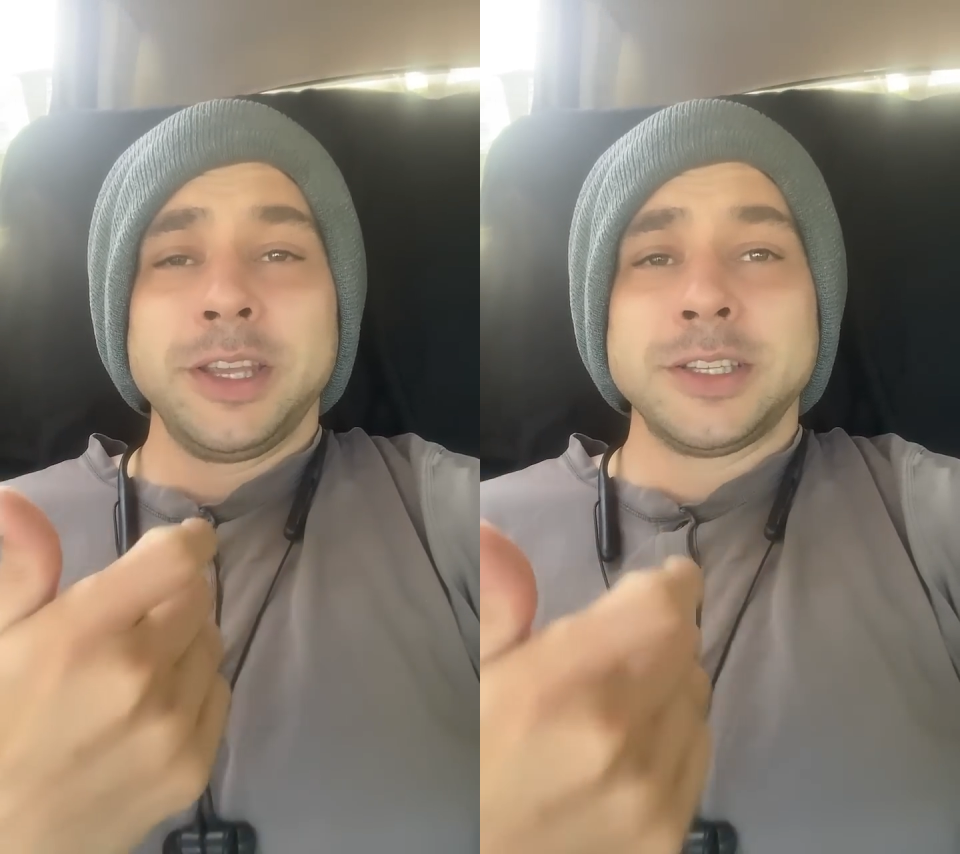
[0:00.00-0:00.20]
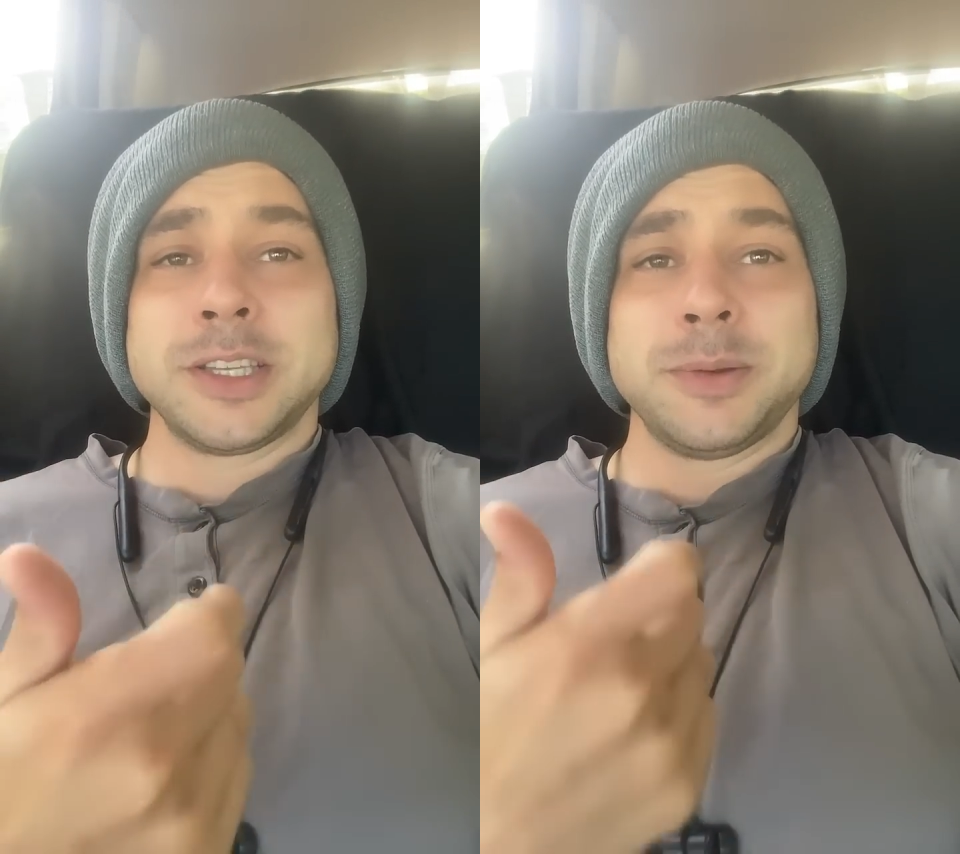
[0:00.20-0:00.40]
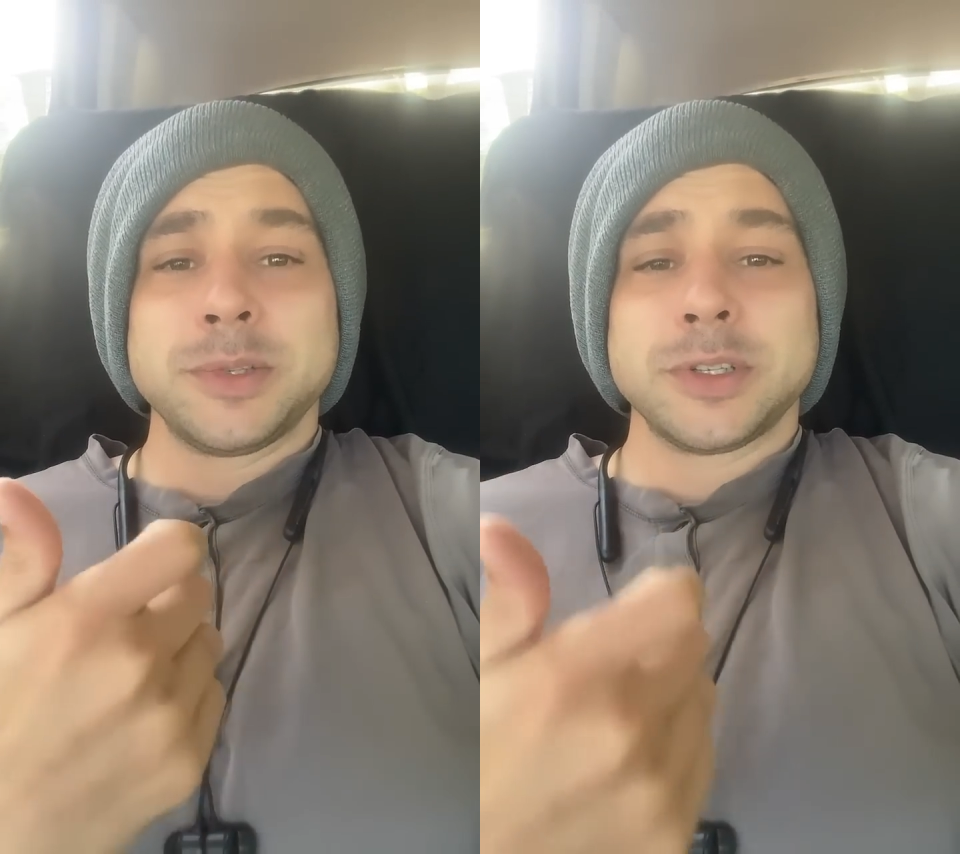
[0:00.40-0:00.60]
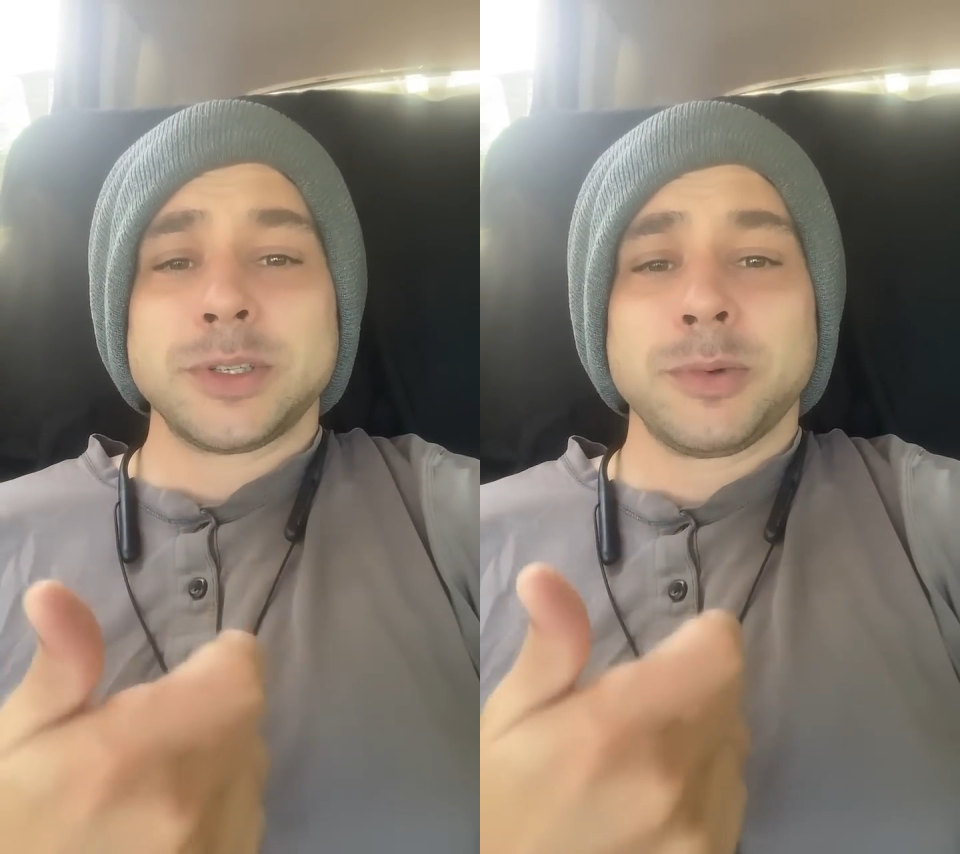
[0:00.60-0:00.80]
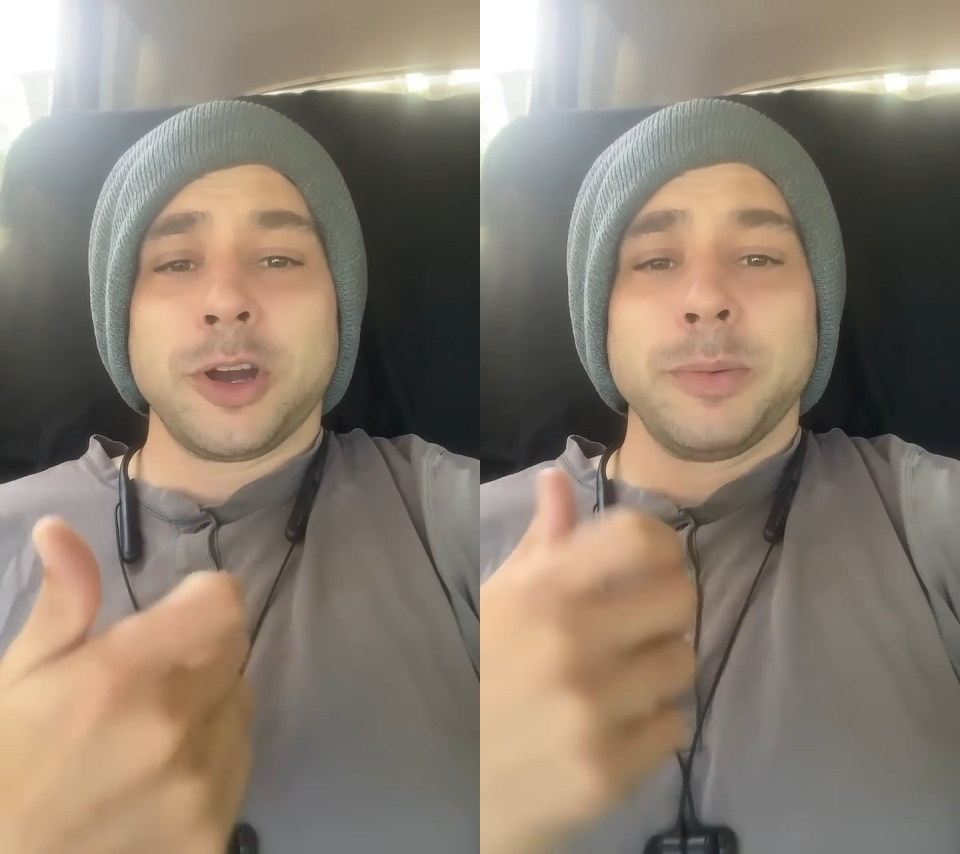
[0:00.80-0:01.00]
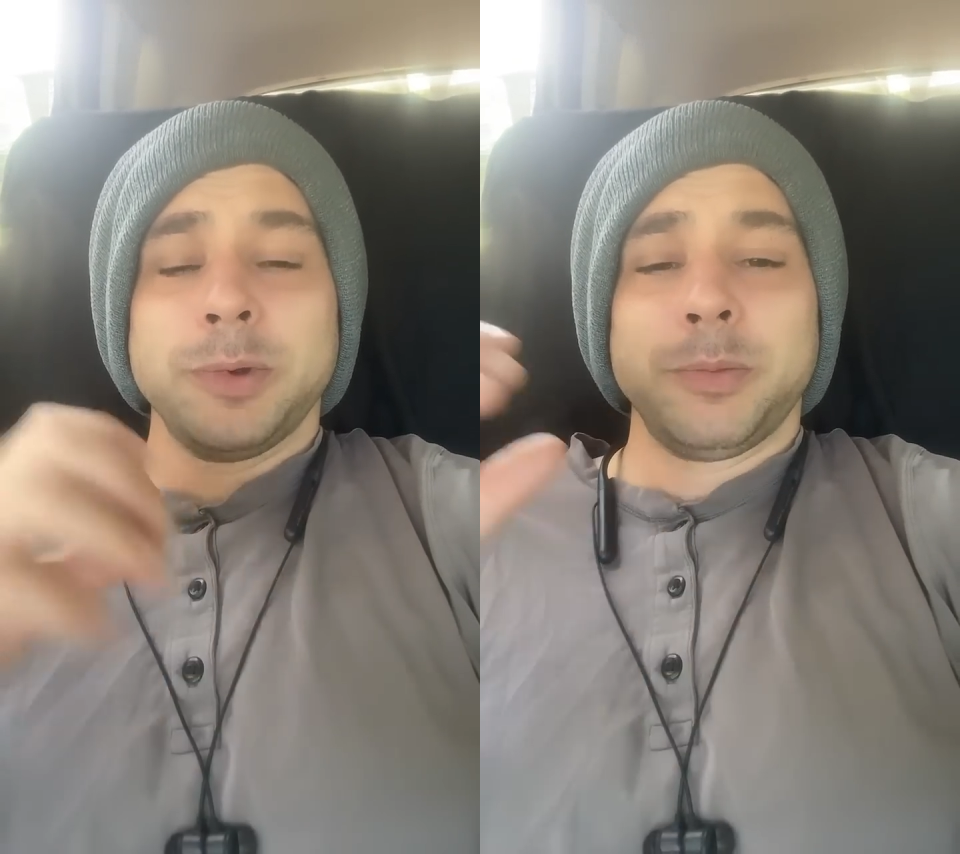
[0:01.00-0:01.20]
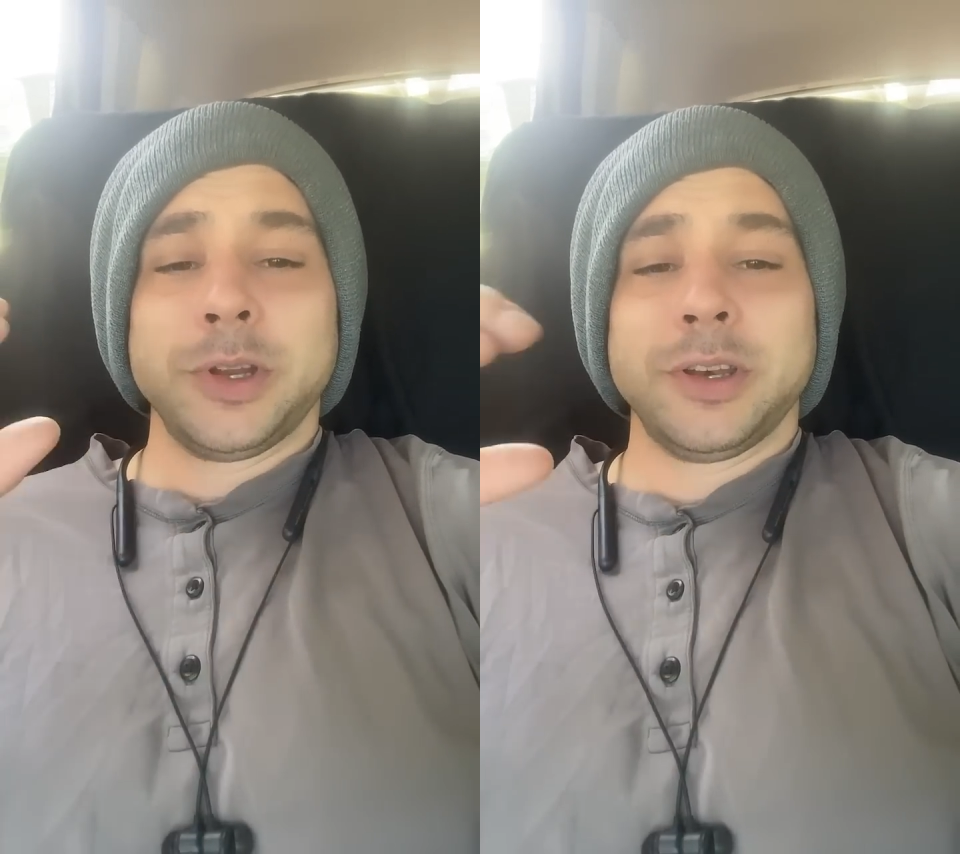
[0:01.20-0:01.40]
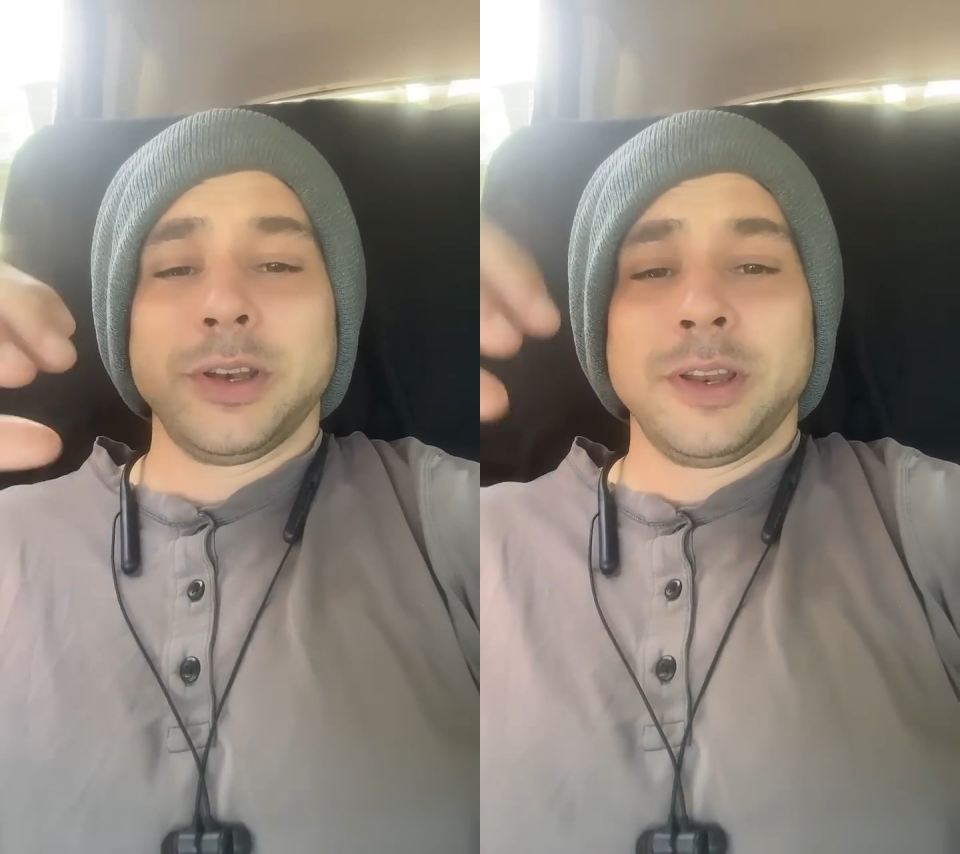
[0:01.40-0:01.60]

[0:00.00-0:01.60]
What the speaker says: enzymes there's some carbon, but